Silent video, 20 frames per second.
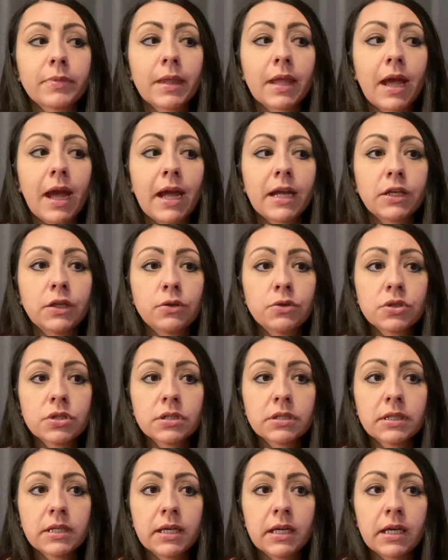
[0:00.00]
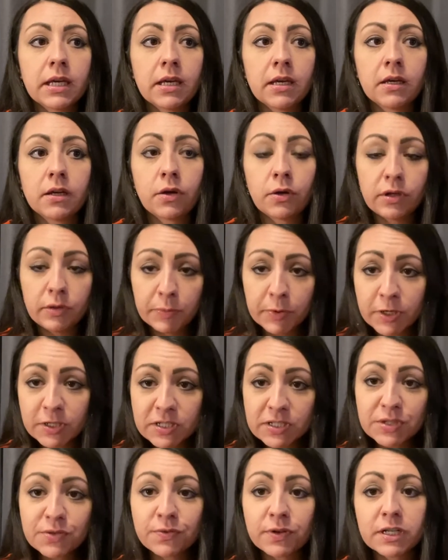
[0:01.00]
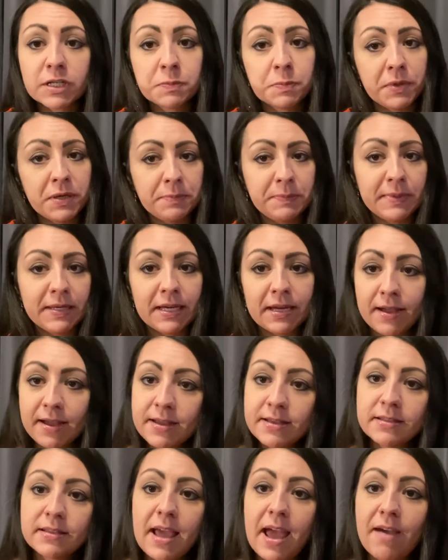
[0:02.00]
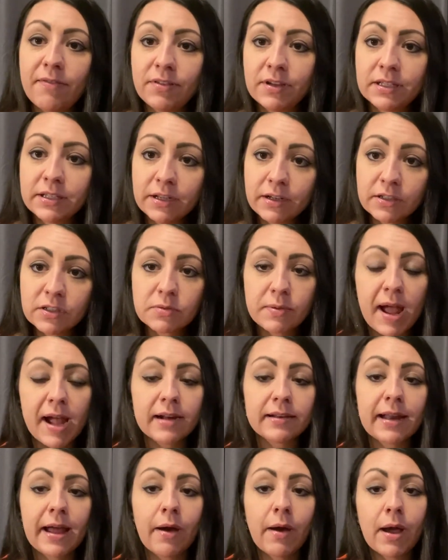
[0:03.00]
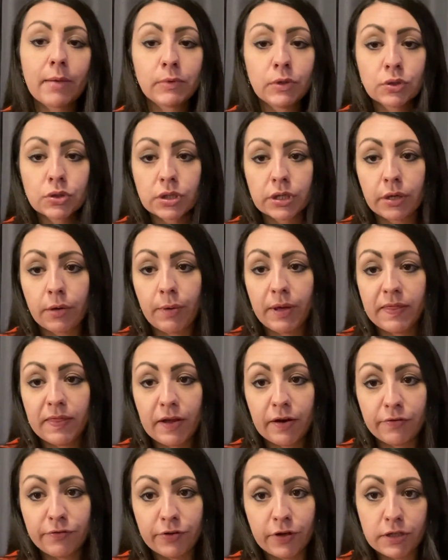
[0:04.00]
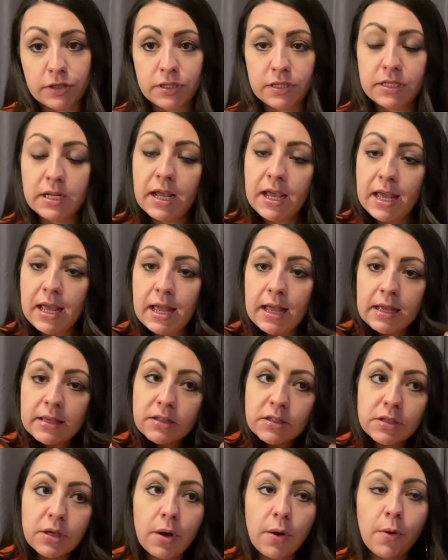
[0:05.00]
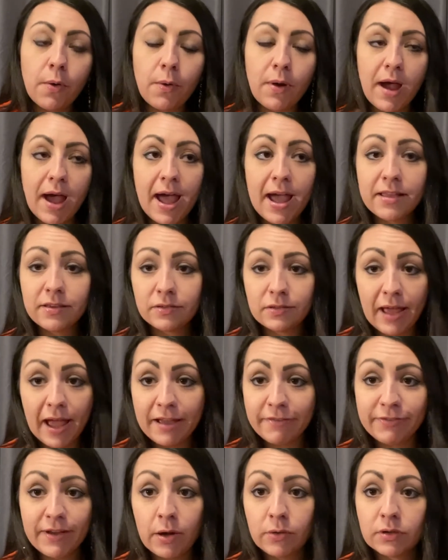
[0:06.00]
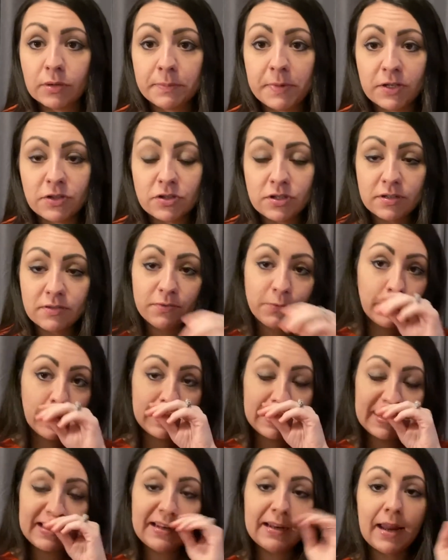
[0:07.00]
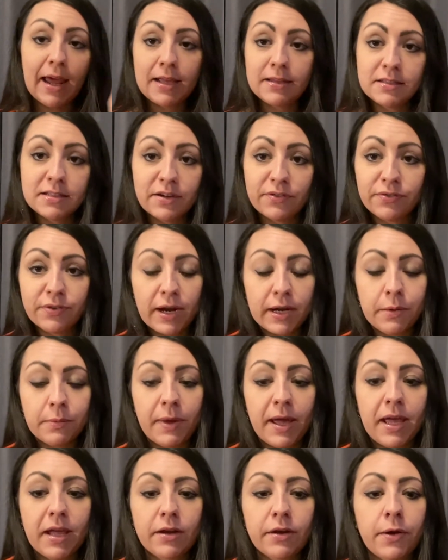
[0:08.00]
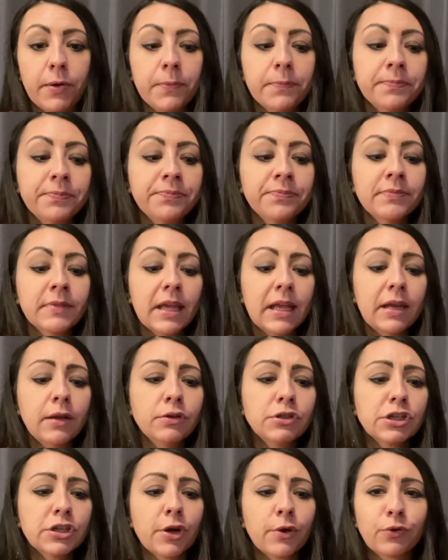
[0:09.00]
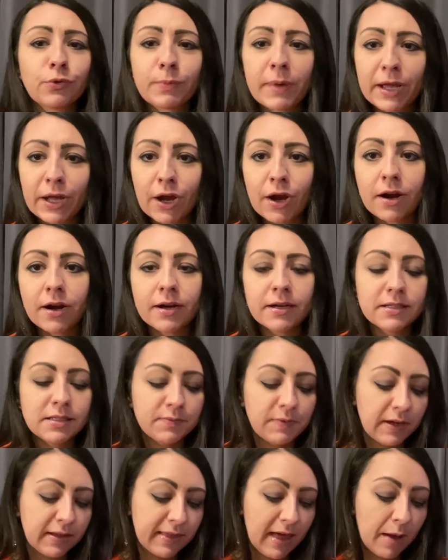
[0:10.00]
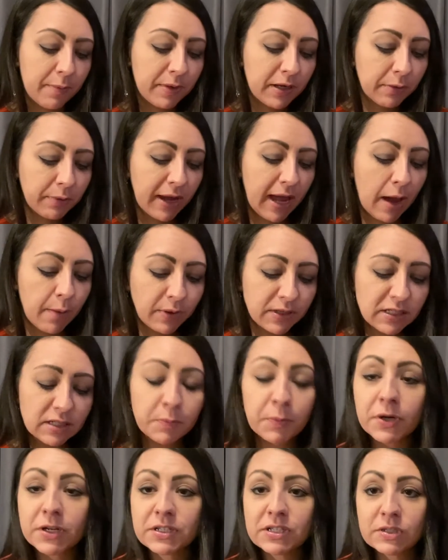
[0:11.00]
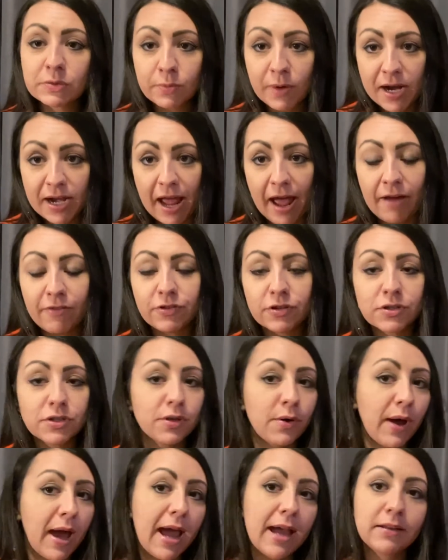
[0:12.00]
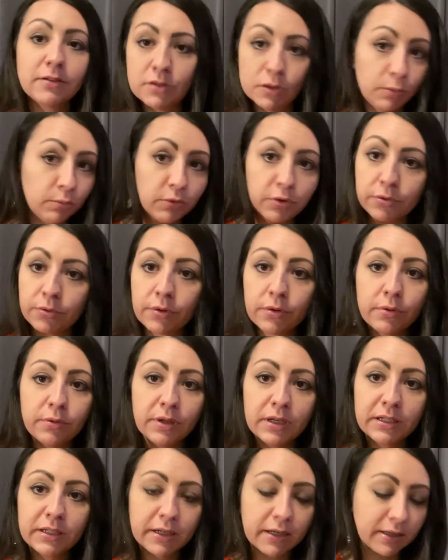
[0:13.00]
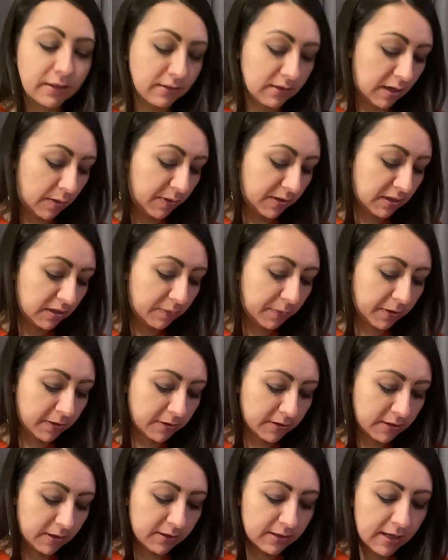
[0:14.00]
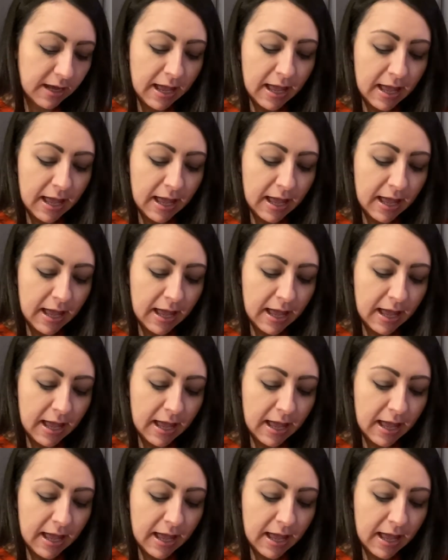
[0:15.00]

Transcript: I usually go to the purses first, but because they have the clearance rack now, I'm usually going there first. So I found a bunch of $1.99 stuff right away, you know. I usually go through my cart and stuff like that. But anyway, I went to the purses right after, so I zoomed through the clearance and I went to the purses.